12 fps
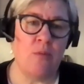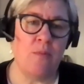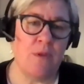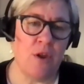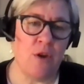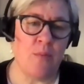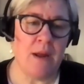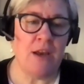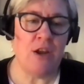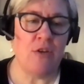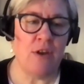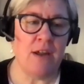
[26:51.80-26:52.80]
the
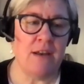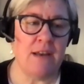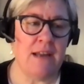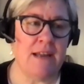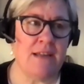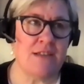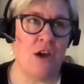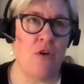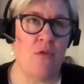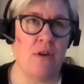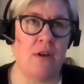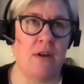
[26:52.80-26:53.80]
European Union is
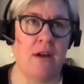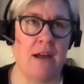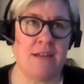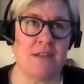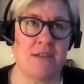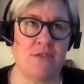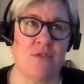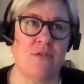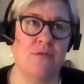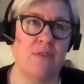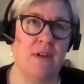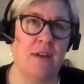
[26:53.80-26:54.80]
known as
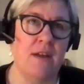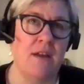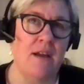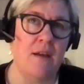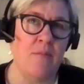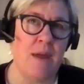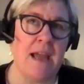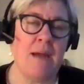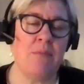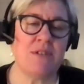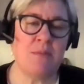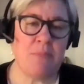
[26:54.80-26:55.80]
sort of
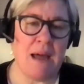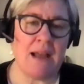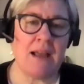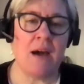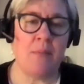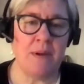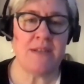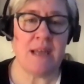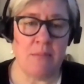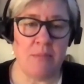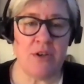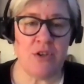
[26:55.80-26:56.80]
being able to back up
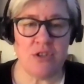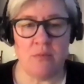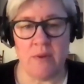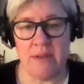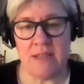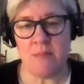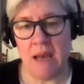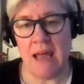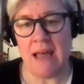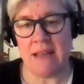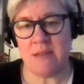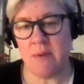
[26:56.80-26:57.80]
its ambition with its
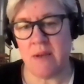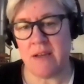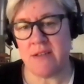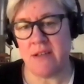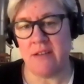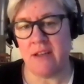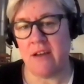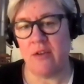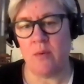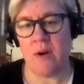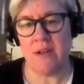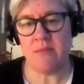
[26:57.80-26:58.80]
plans, because I think
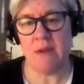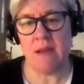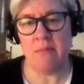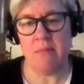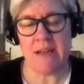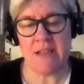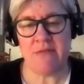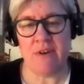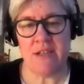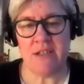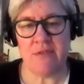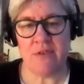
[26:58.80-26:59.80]
otherwise it makes
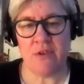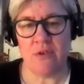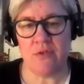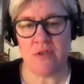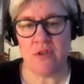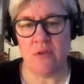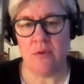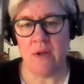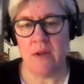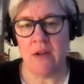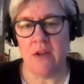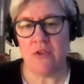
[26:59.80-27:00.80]
it very difficult
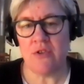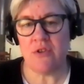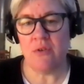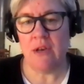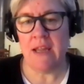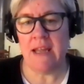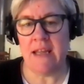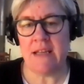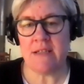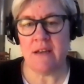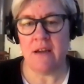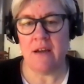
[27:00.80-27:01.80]
to
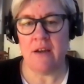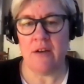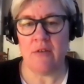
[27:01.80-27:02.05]
lead